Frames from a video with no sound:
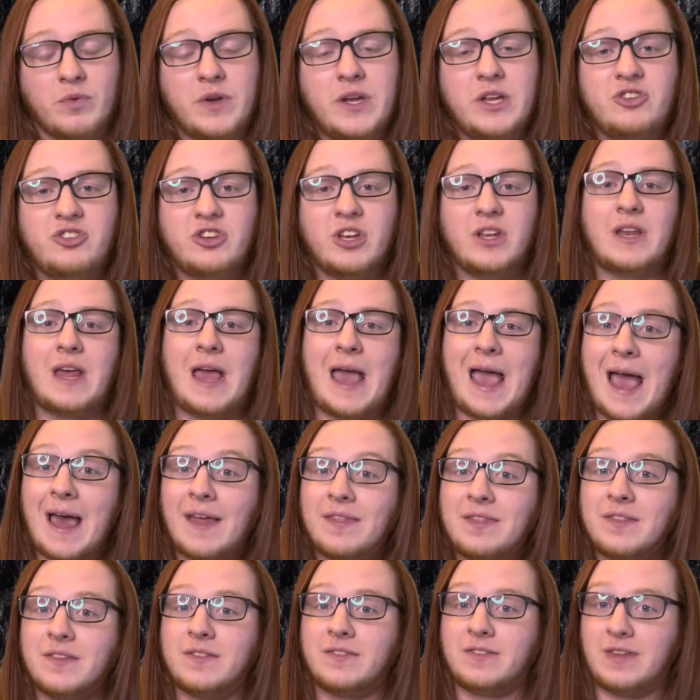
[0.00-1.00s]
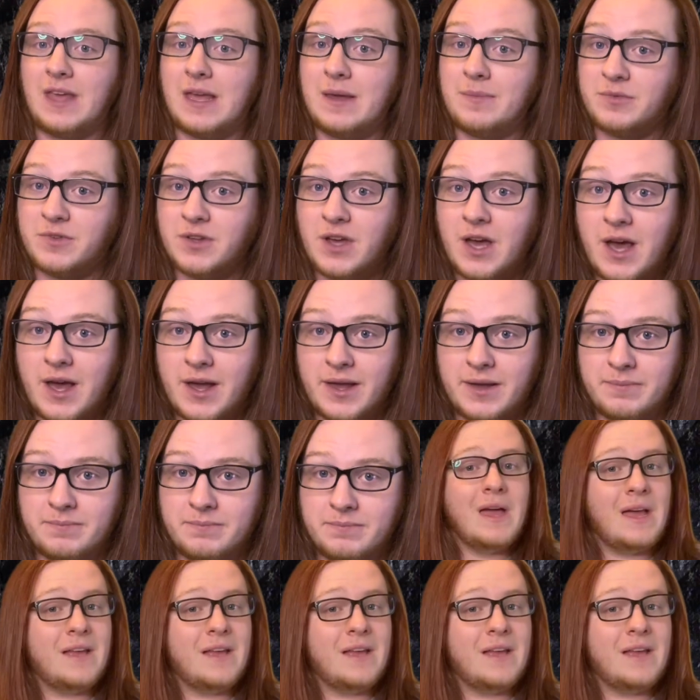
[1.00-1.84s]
region at the same time.